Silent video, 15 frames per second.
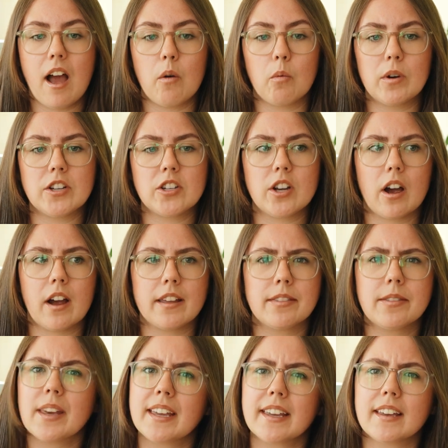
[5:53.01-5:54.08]
which I
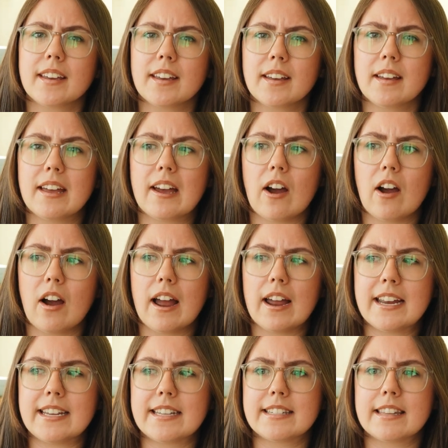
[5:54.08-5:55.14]
think
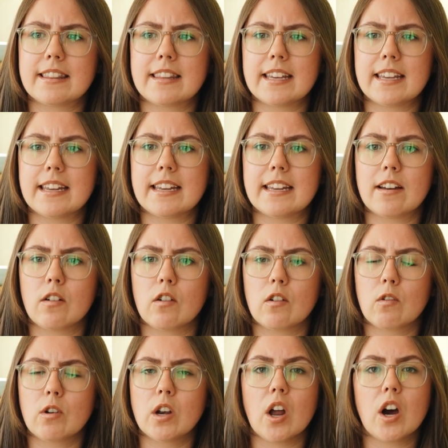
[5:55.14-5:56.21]
is the
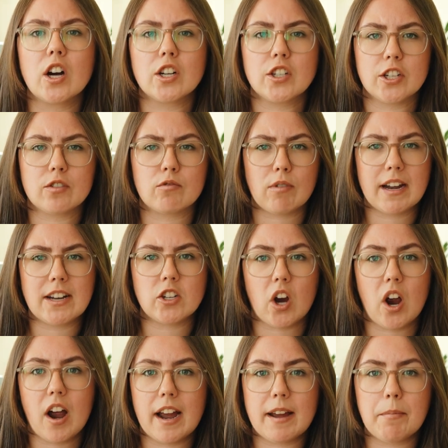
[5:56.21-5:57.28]
largest range
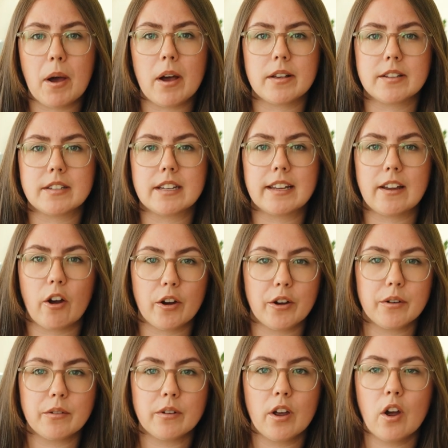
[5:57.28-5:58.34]
I personally
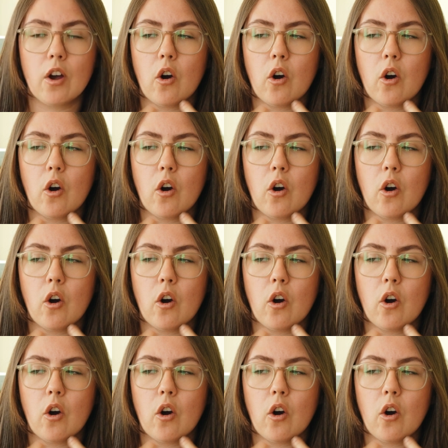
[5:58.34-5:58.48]
own